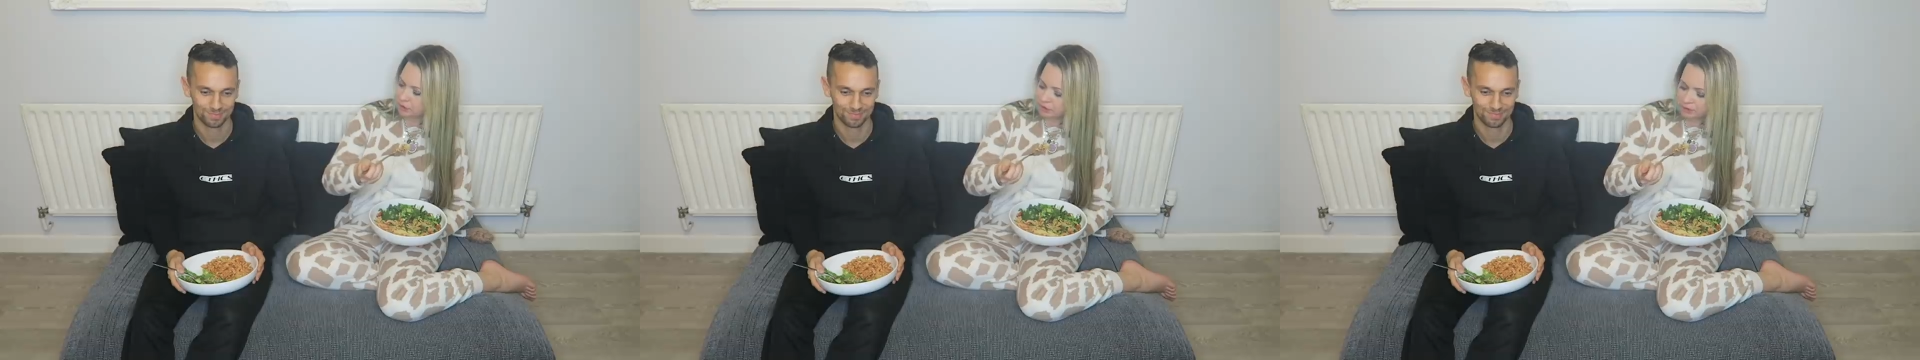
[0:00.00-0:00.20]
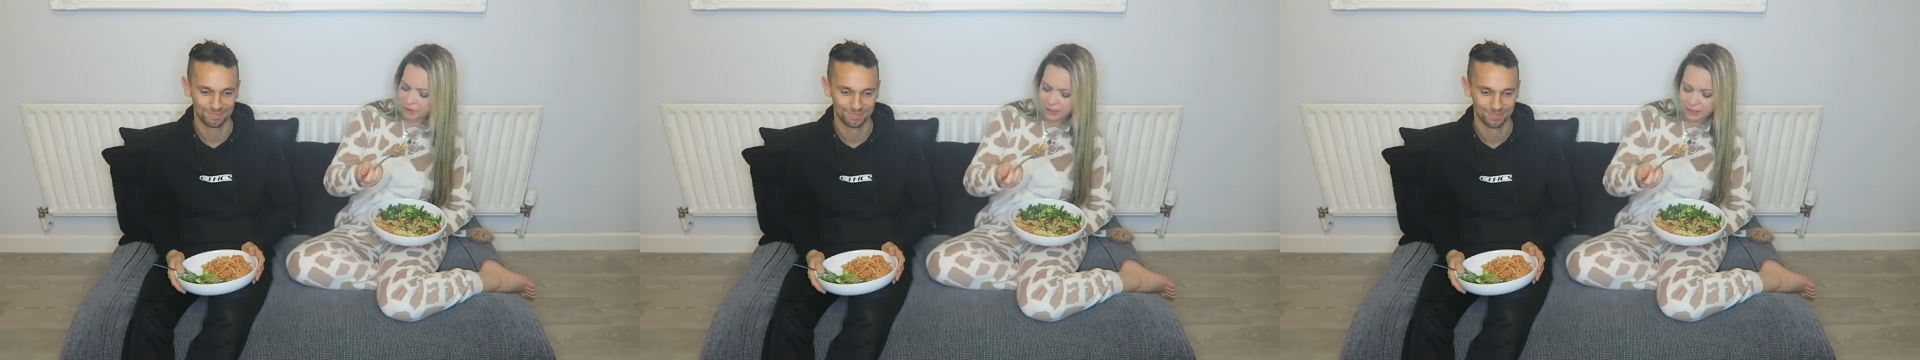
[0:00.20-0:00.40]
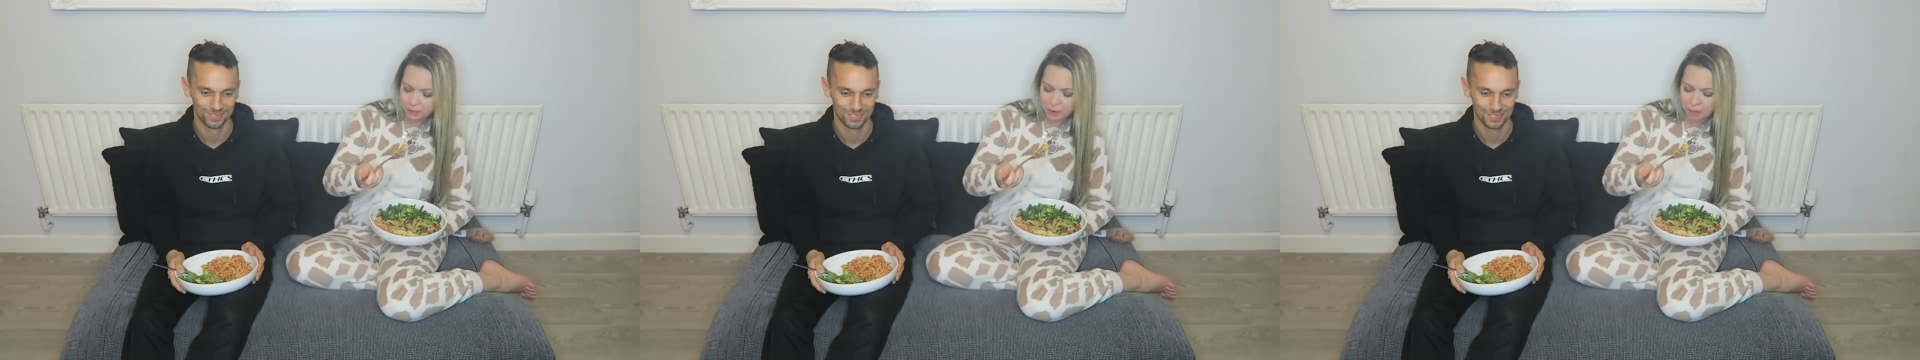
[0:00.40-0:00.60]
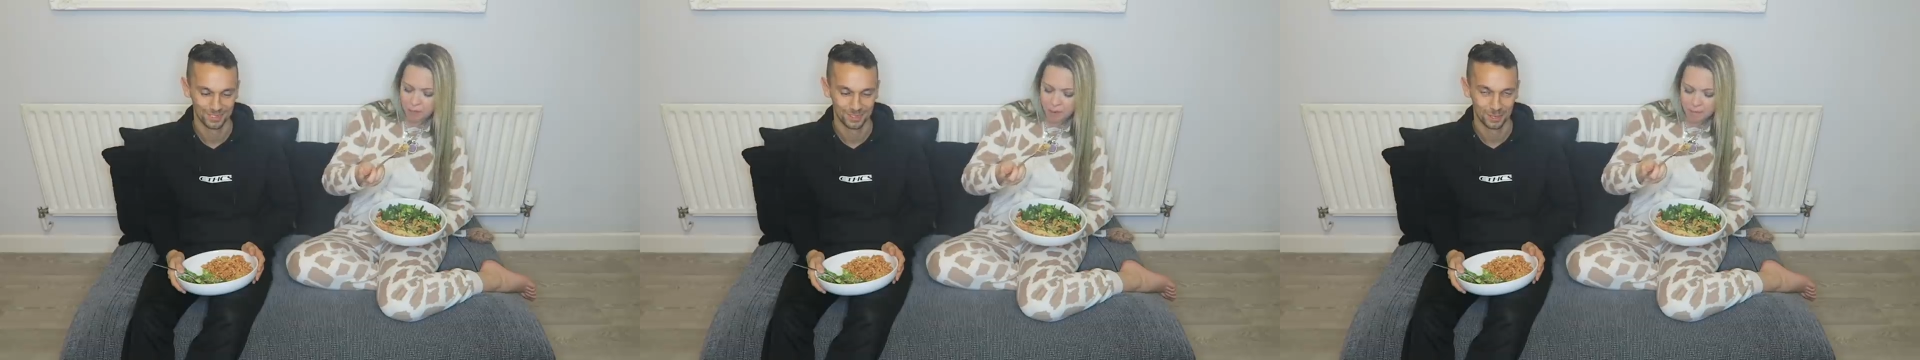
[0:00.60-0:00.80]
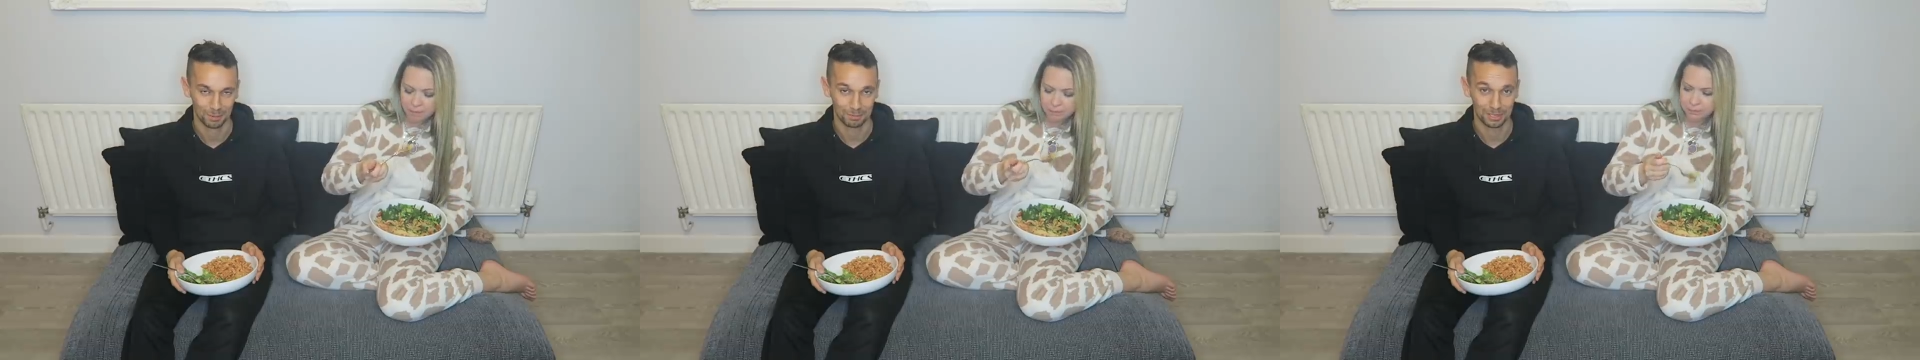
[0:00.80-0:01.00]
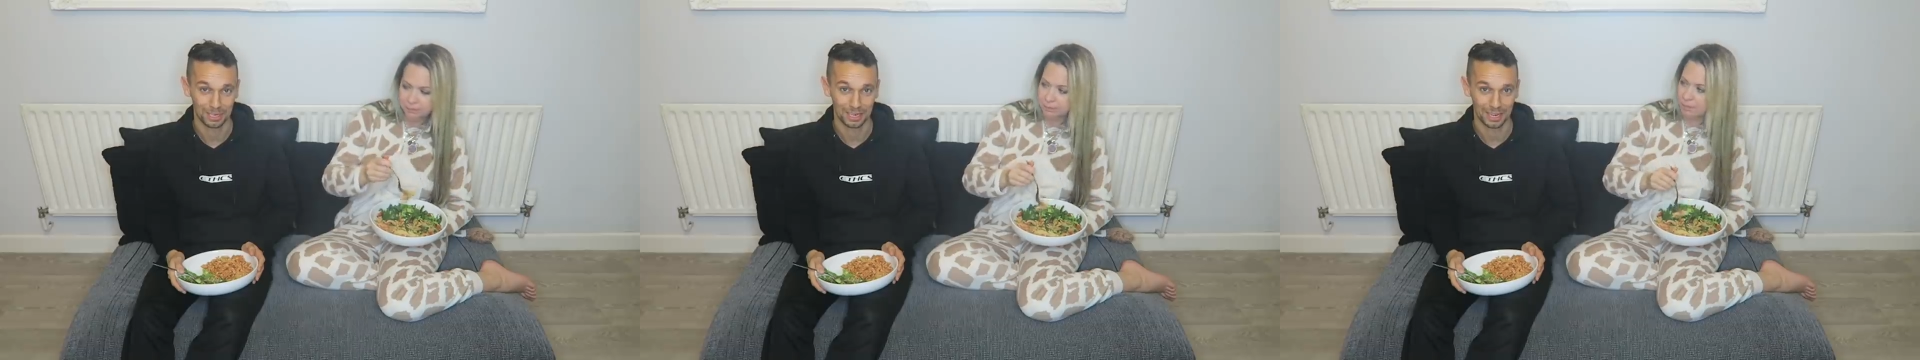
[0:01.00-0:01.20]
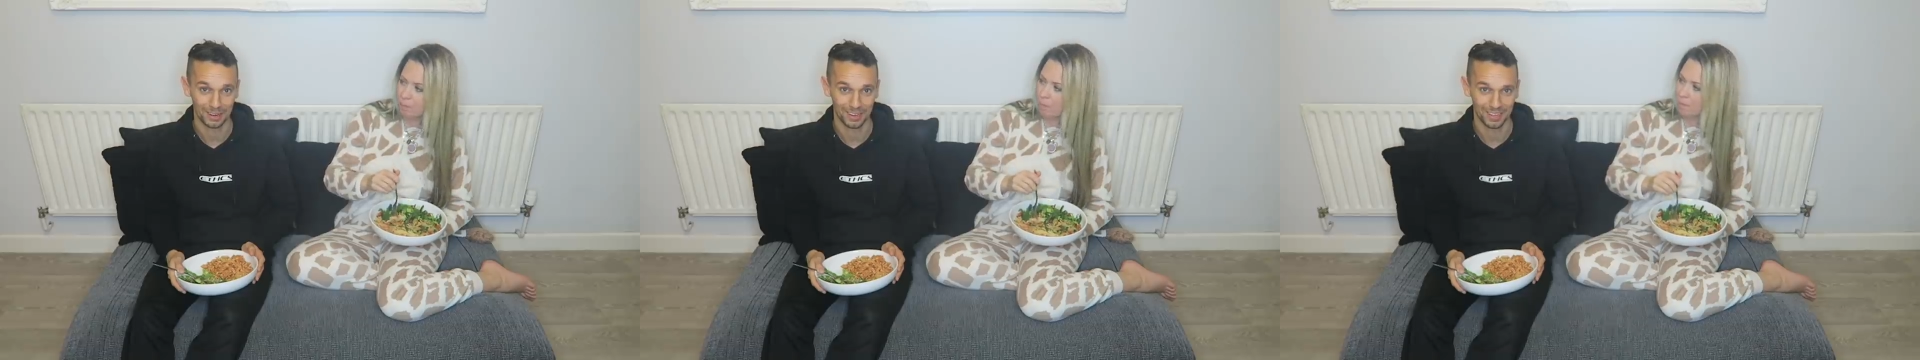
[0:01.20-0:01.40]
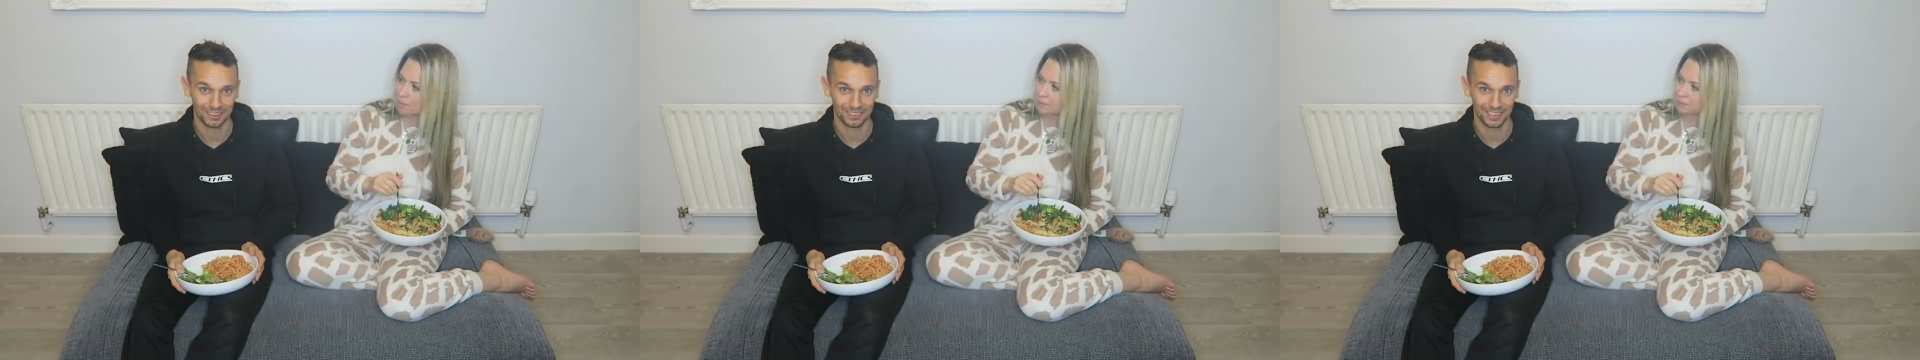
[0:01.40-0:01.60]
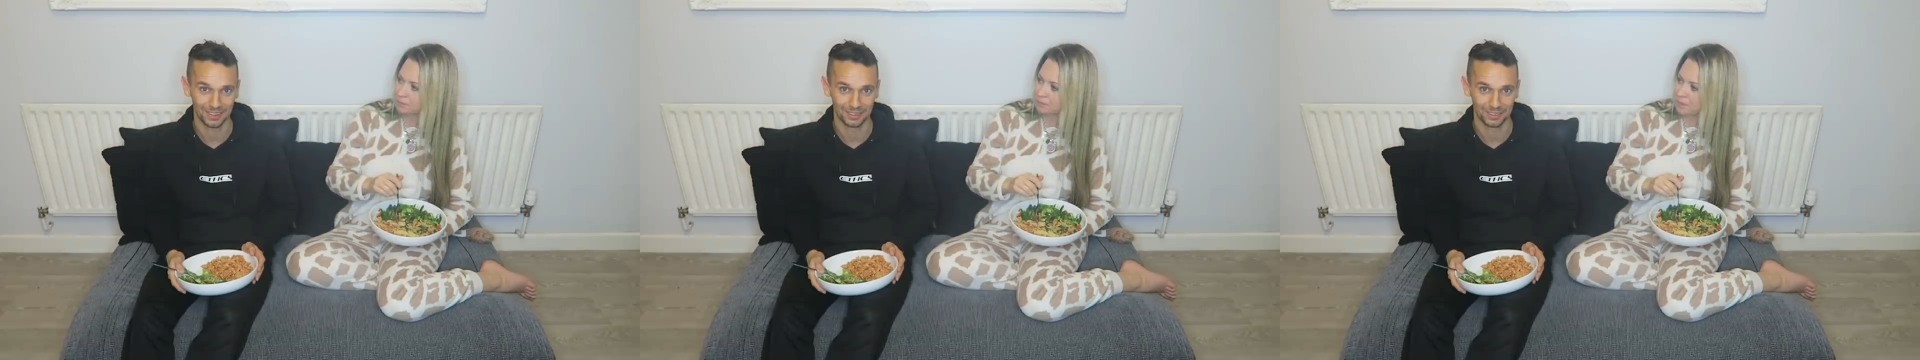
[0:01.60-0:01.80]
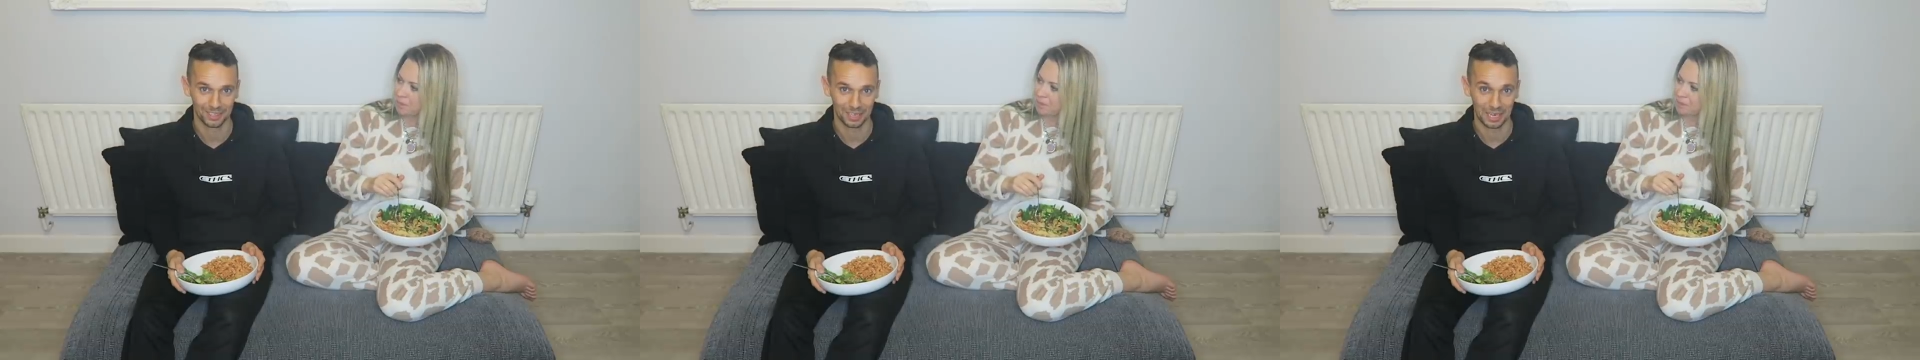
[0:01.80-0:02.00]
Speaker 1: You really want one?
Speaker 2: I'm saying it out loud
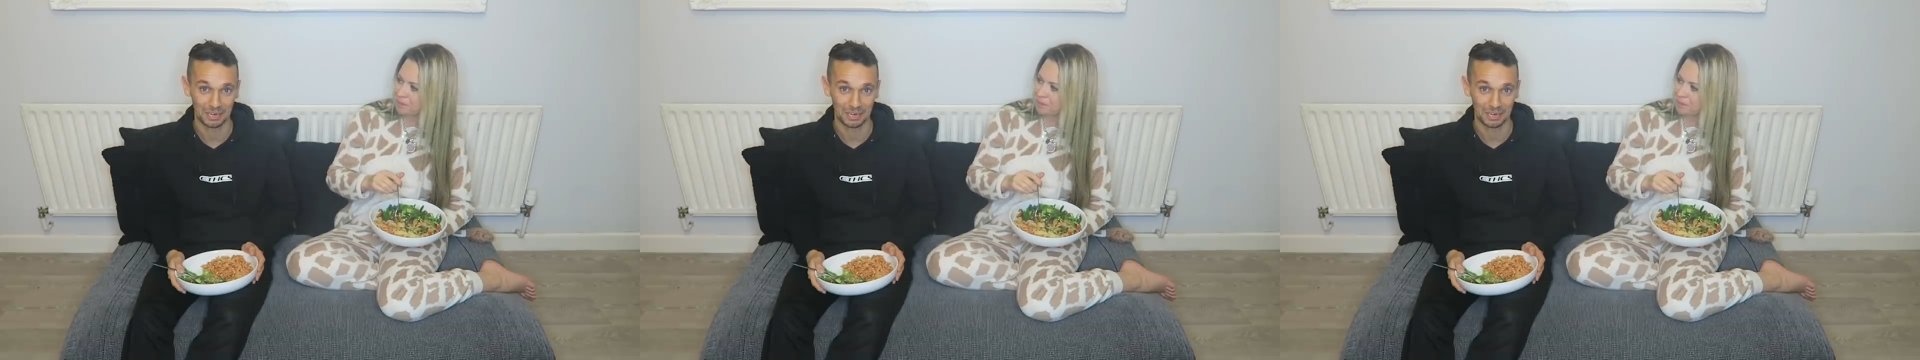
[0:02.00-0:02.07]
now to the